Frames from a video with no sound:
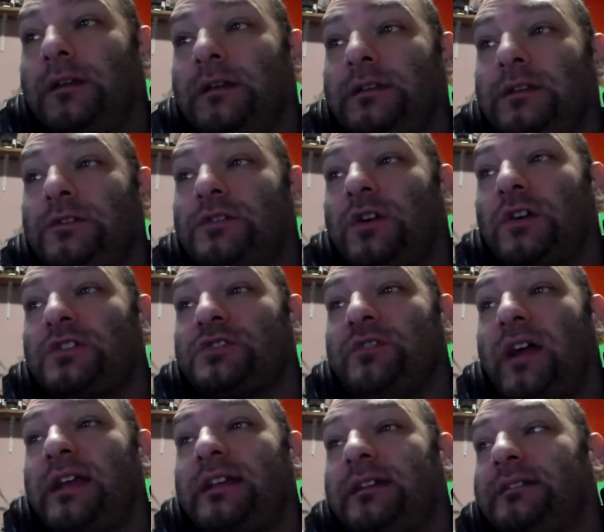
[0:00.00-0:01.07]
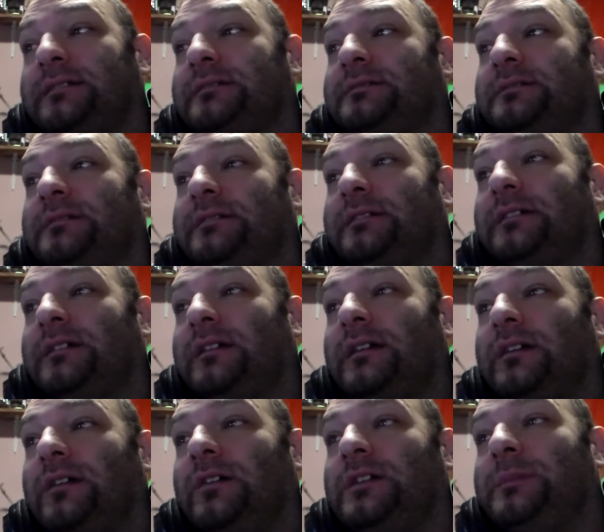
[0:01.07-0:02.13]
You got traded.
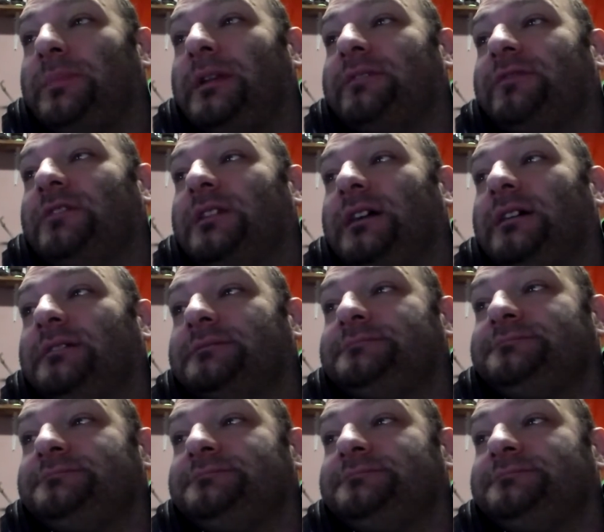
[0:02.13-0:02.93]
Yeah. Who you play for now?